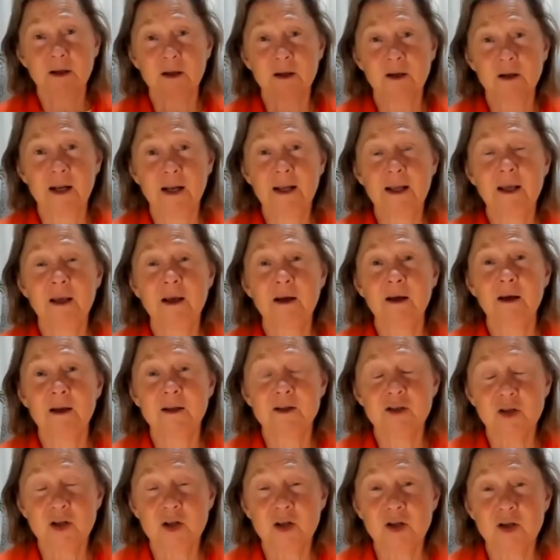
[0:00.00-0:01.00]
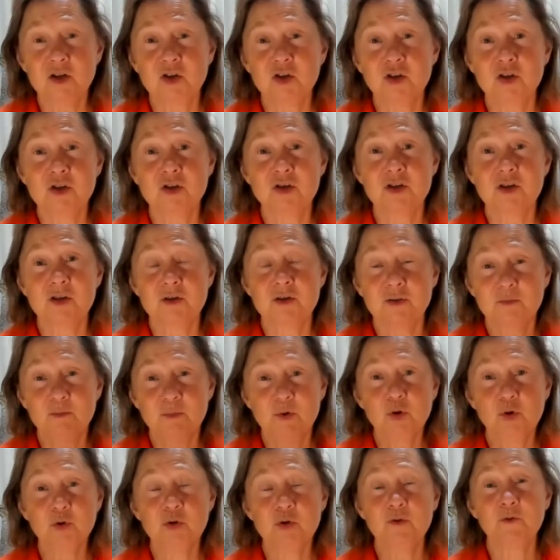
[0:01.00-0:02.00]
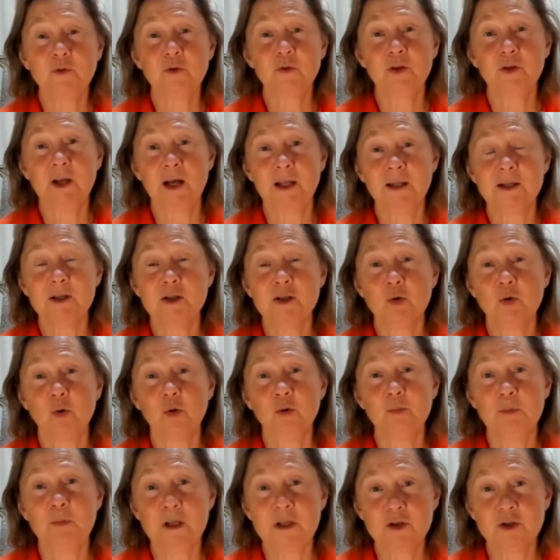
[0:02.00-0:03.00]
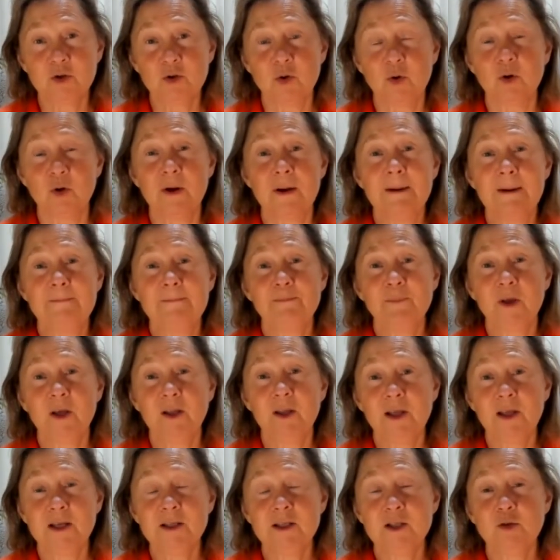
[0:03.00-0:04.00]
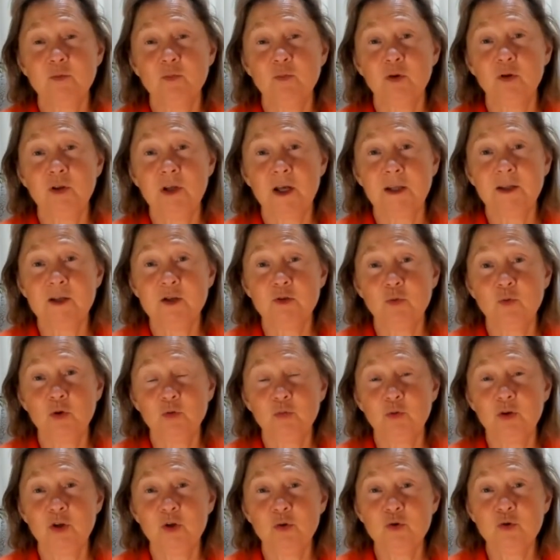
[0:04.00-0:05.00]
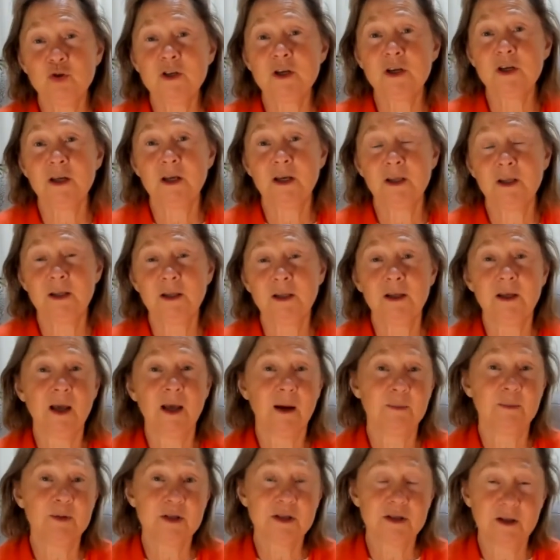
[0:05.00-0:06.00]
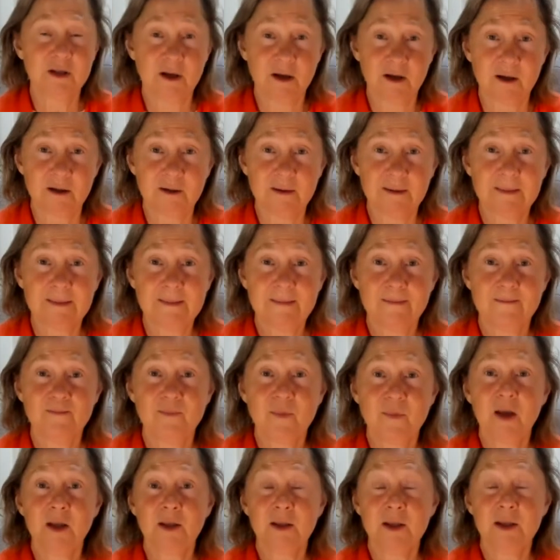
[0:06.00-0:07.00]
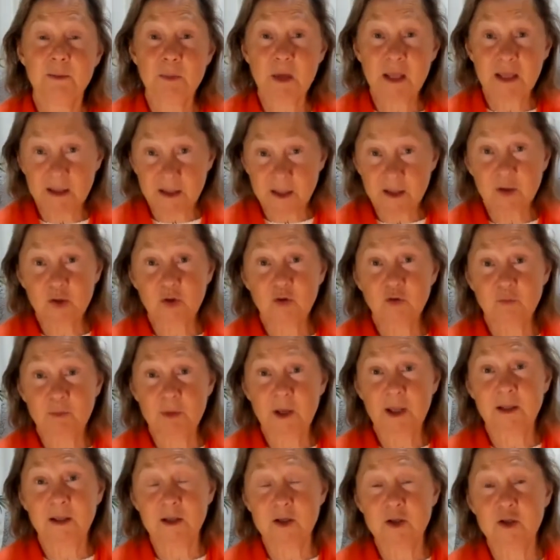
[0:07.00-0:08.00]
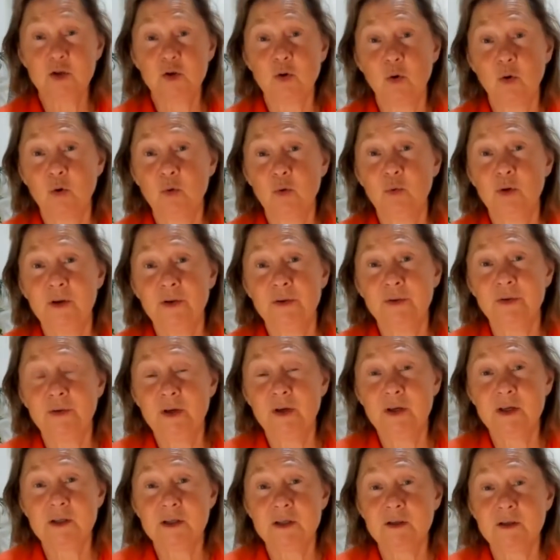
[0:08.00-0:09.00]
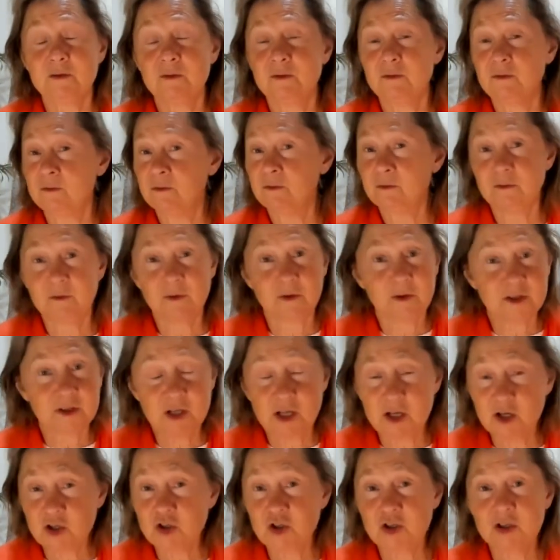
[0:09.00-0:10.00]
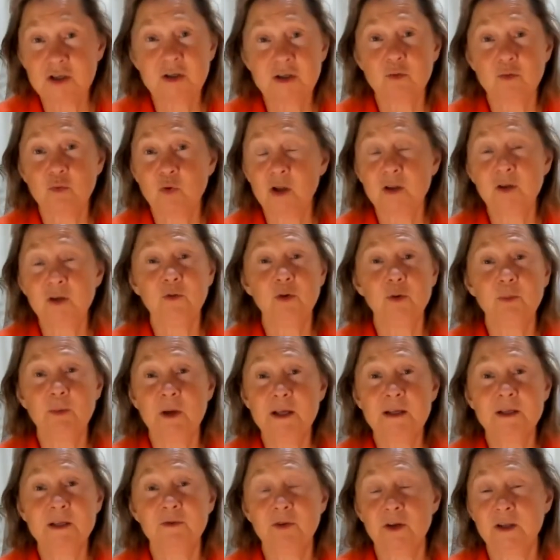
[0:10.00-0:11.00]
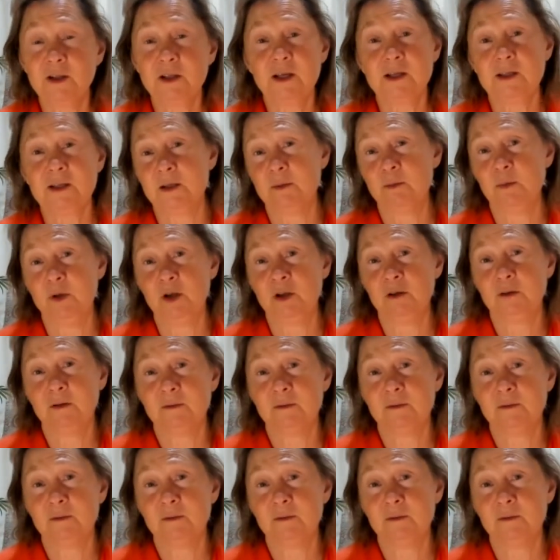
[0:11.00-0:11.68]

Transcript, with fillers: clear, delicious, beautiful. That is called meat stock. Mm-hmm. And that's that is what we're using in the gaps diet. The meat that you've made the stock with is delicious, wonderful makes a fantastic meal,